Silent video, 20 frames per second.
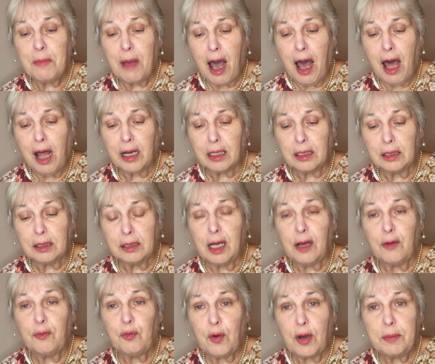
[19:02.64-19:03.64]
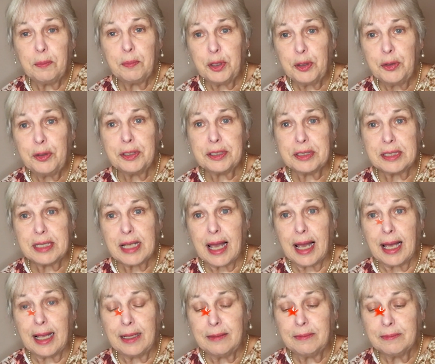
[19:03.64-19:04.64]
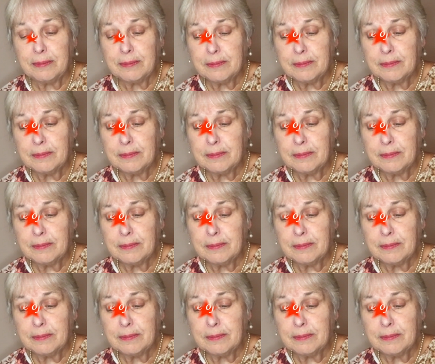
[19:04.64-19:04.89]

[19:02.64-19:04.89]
model of what Buddha said.